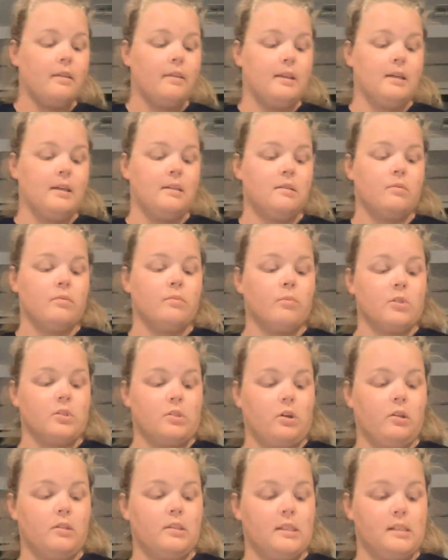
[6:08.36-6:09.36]
this
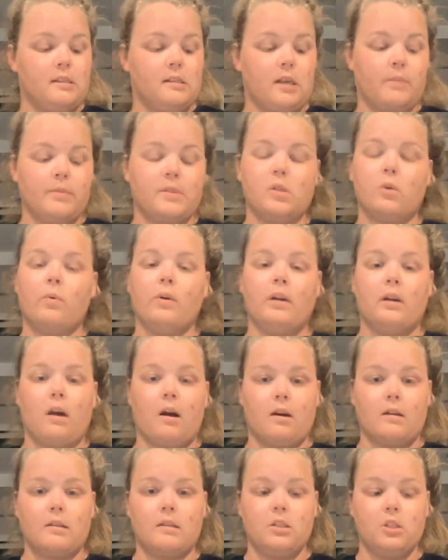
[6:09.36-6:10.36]
results in subsequent
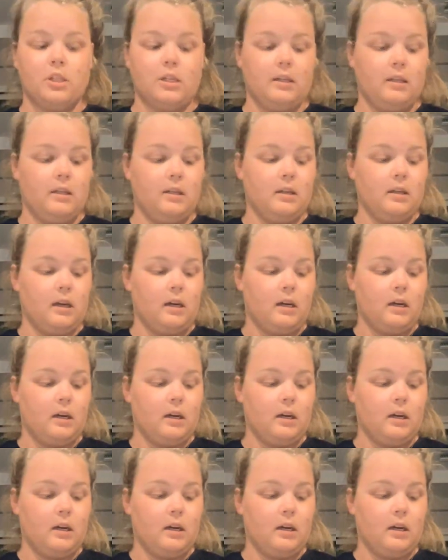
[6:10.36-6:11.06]
oxidation